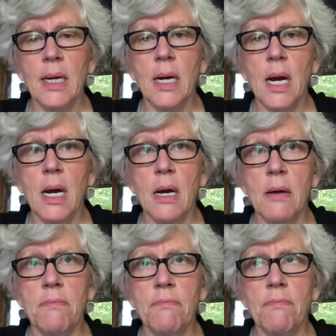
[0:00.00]

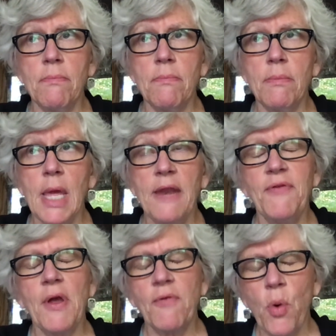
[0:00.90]
And if
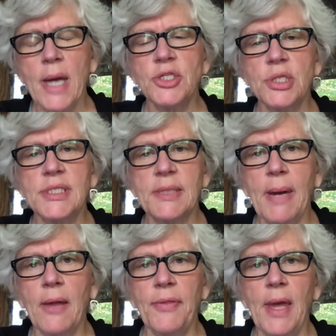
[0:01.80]
you have questions
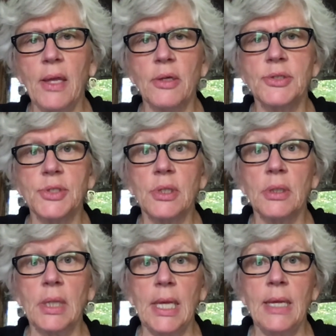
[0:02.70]
about that, you can
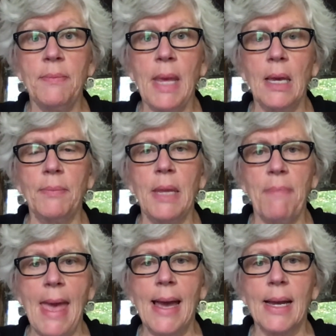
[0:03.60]
certainly email me
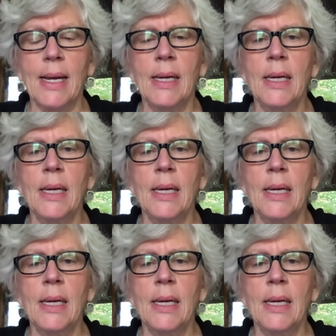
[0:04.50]
back.